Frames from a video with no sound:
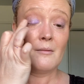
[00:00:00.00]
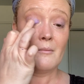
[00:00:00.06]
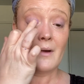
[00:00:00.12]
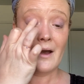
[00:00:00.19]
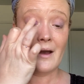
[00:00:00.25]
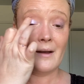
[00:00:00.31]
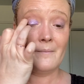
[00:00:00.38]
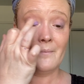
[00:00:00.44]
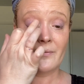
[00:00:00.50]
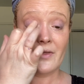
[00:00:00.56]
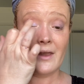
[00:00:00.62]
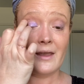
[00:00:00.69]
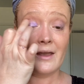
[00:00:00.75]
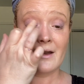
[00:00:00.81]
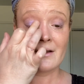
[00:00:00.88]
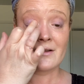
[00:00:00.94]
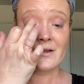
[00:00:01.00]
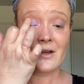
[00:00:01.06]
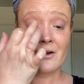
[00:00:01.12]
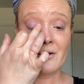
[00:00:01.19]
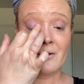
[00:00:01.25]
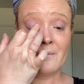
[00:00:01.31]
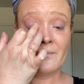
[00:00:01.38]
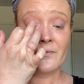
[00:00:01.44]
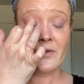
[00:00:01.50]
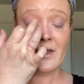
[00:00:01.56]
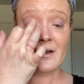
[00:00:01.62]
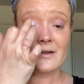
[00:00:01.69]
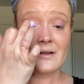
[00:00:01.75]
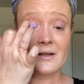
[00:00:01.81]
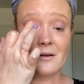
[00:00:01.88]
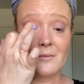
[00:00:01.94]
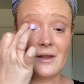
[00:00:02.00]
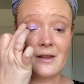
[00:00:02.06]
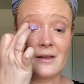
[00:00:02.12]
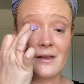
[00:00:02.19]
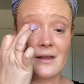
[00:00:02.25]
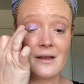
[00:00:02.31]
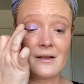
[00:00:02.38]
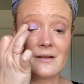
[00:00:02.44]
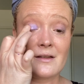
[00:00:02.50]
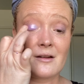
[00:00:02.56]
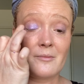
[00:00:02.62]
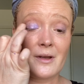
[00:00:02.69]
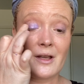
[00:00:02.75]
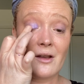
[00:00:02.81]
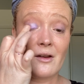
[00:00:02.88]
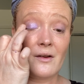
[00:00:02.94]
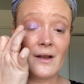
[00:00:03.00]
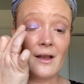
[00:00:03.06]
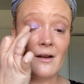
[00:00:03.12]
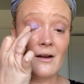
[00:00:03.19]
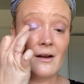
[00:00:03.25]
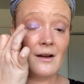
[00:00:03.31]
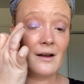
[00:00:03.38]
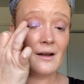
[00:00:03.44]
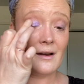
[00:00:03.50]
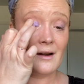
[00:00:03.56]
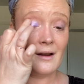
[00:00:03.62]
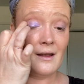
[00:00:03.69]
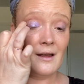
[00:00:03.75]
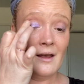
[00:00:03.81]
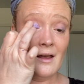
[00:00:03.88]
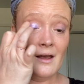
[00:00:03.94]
But yeah, so that's some of the things that have been going on.